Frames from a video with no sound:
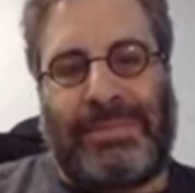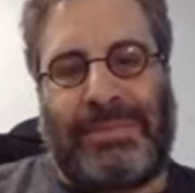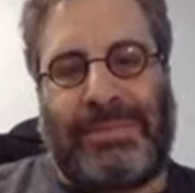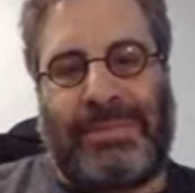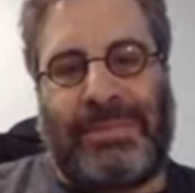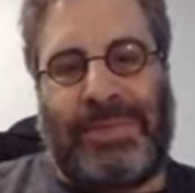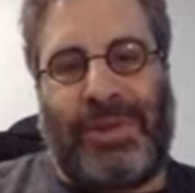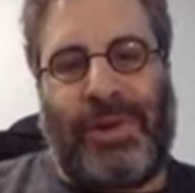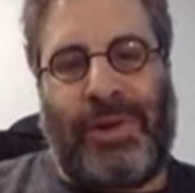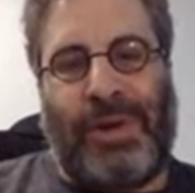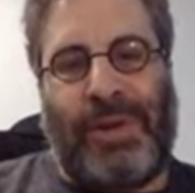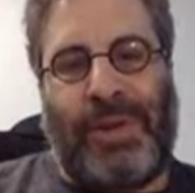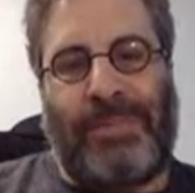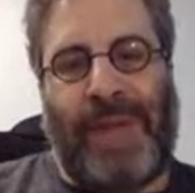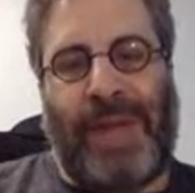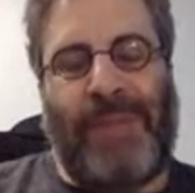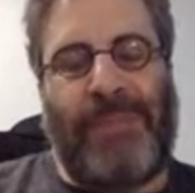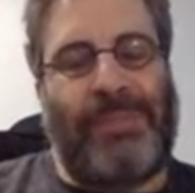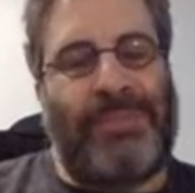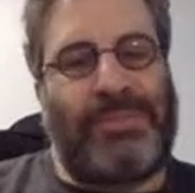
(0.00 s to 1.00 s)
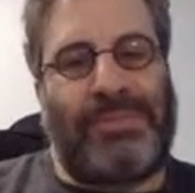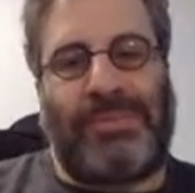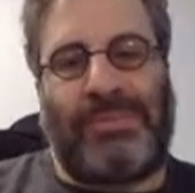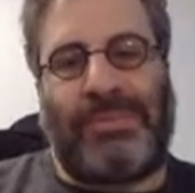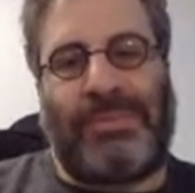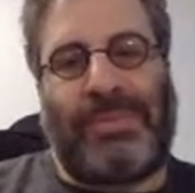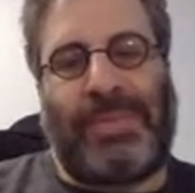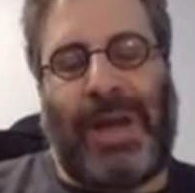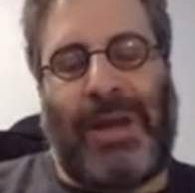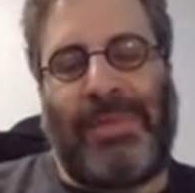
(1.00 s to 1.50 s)

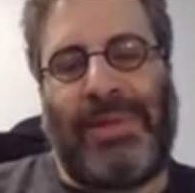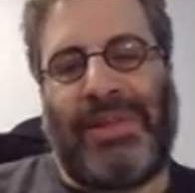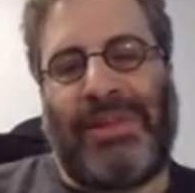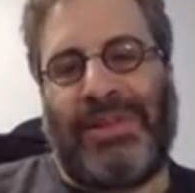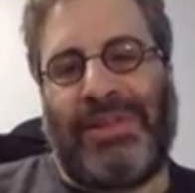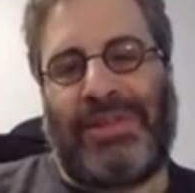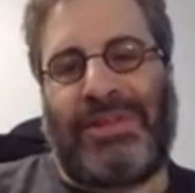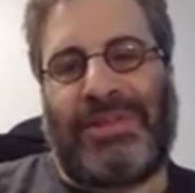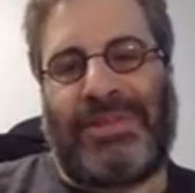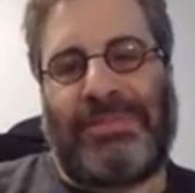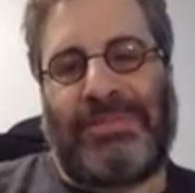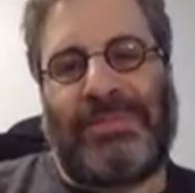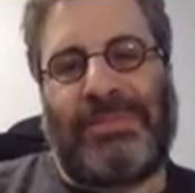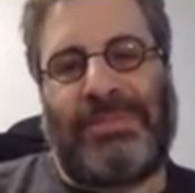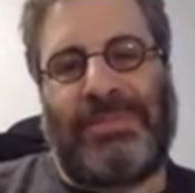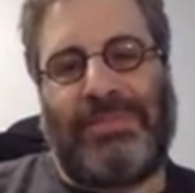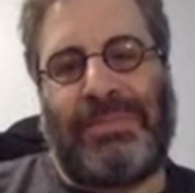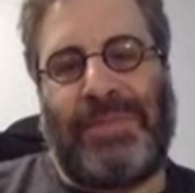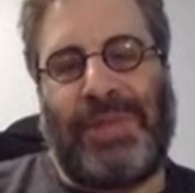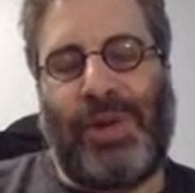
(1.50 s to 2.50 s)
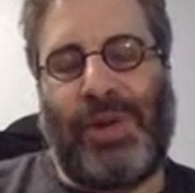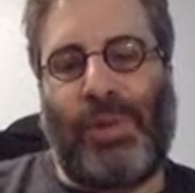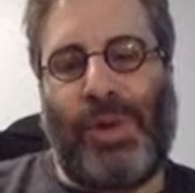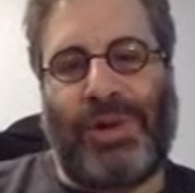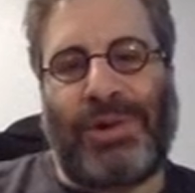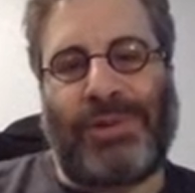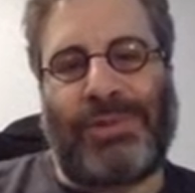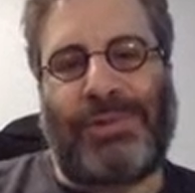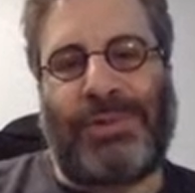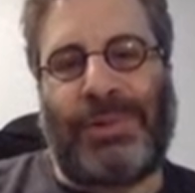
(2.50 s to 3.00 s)
I'm in this
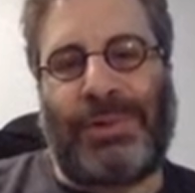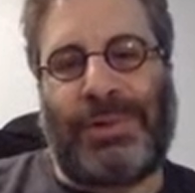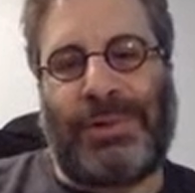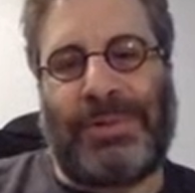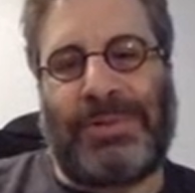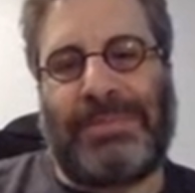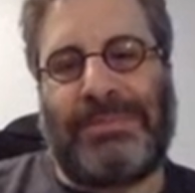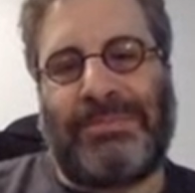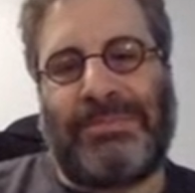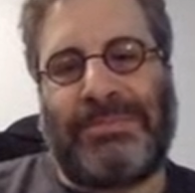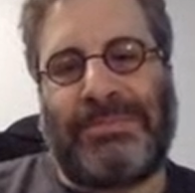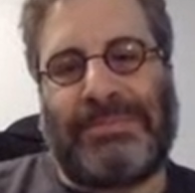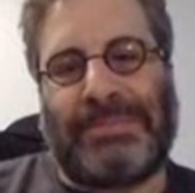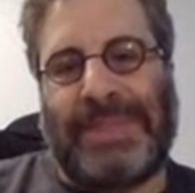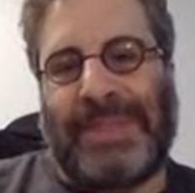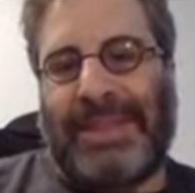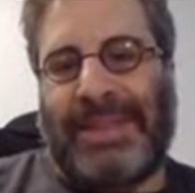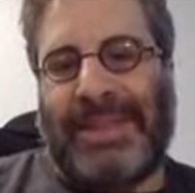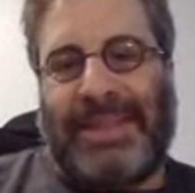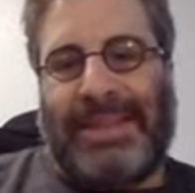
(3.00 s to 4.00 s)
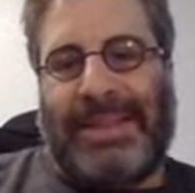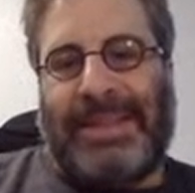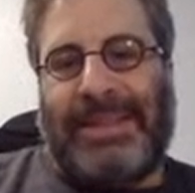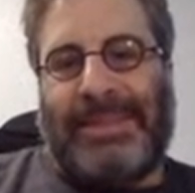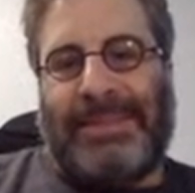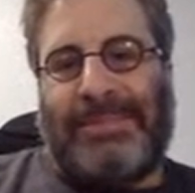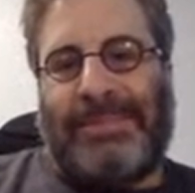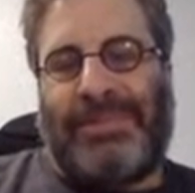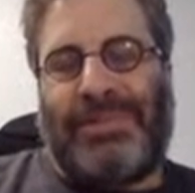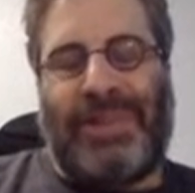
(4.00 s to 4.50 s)
wonderful
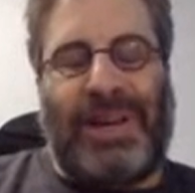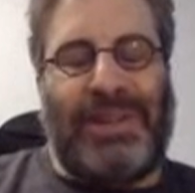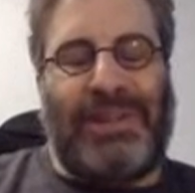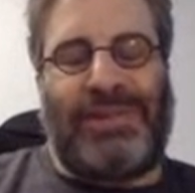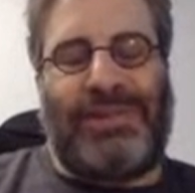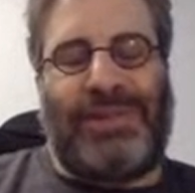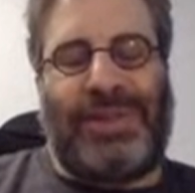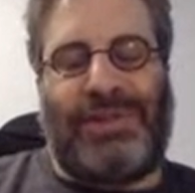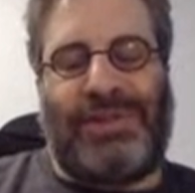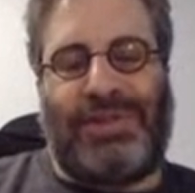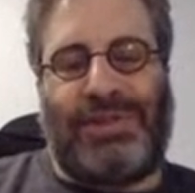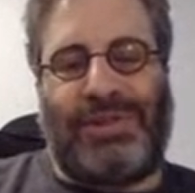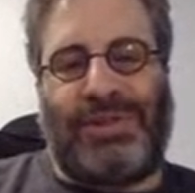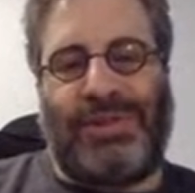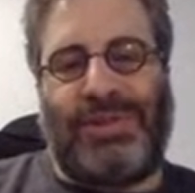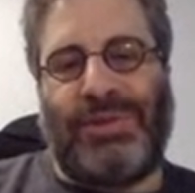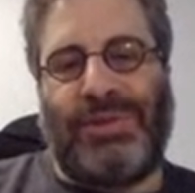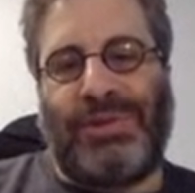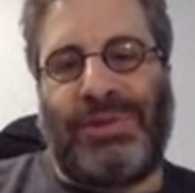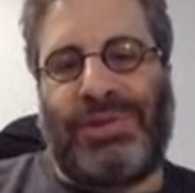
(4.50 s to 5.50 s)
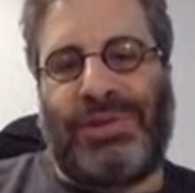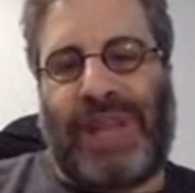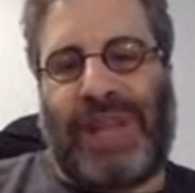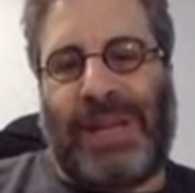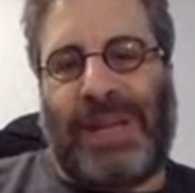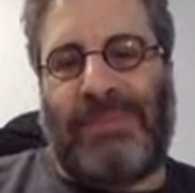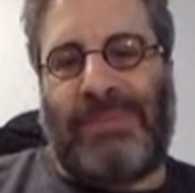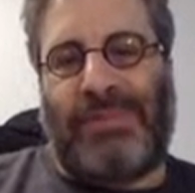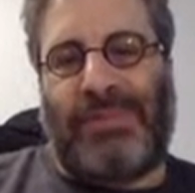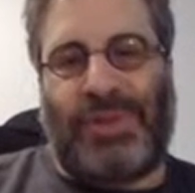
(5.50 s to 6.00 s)
science fiction
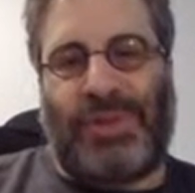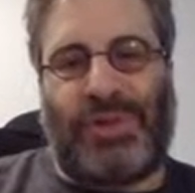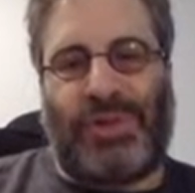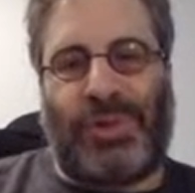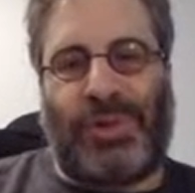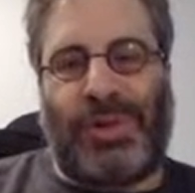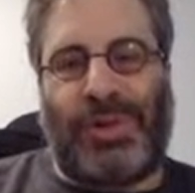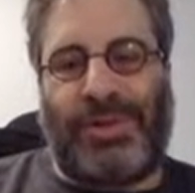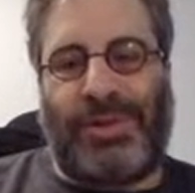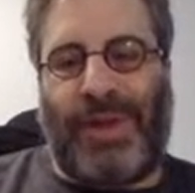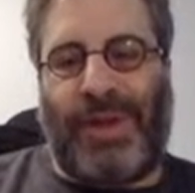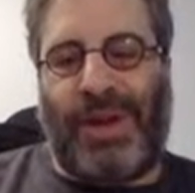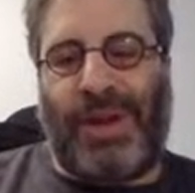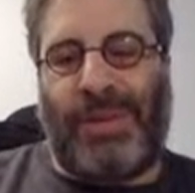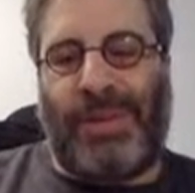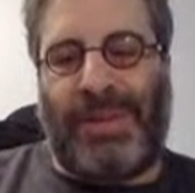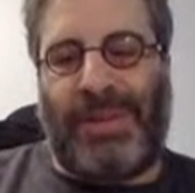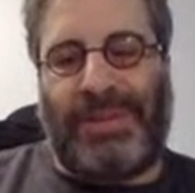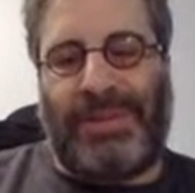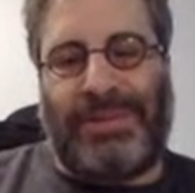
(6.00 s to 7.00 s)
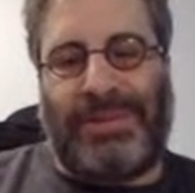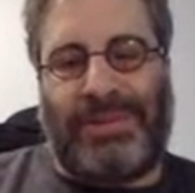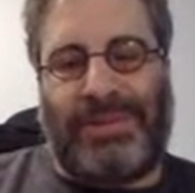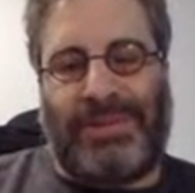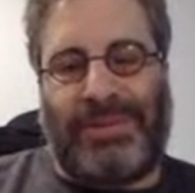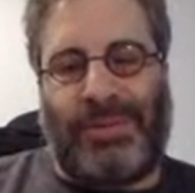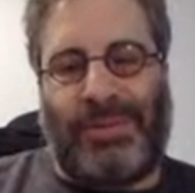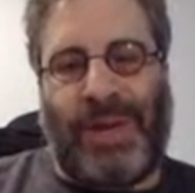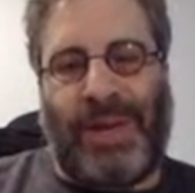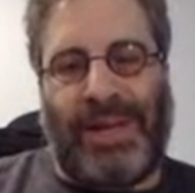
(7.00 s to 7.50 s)
lunarscape virtual environment
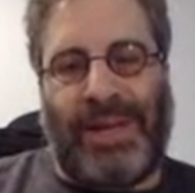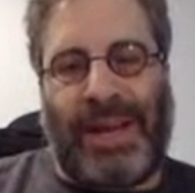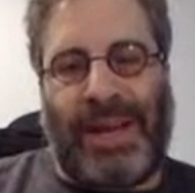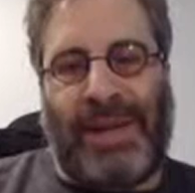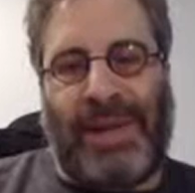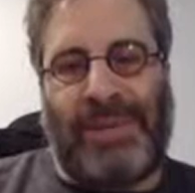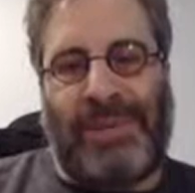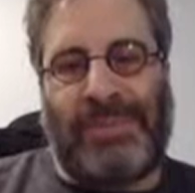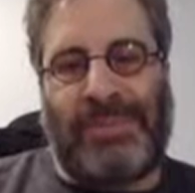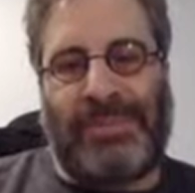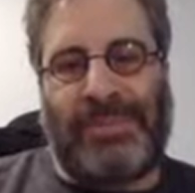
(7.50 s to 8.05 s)
right now,